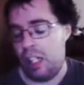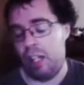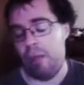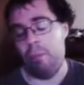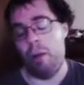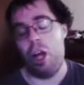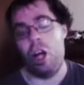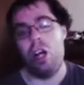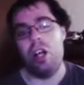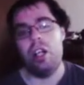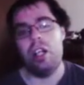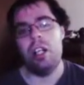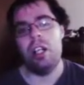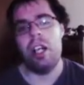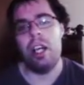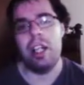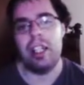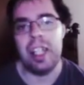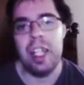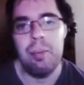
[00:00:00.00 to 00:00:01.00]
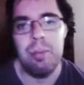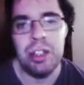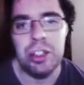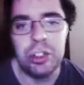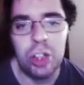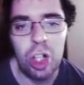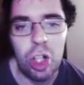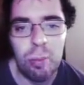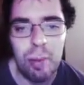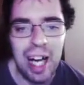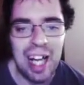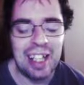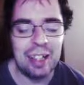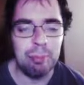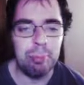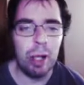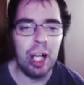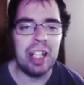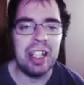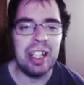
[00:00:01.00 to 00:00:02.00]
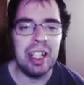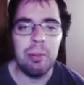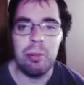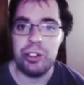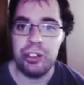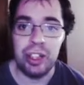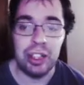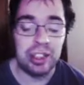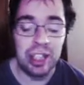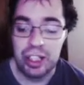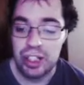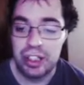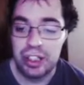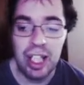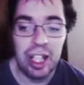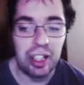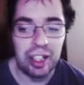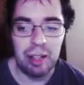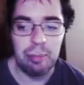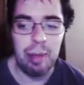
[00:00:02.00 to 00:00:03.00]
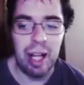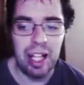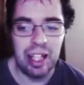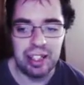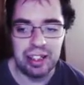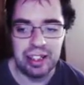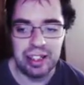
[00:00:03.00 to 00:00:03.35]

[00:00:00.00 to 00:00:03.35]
body chemistry is such a delicate balance.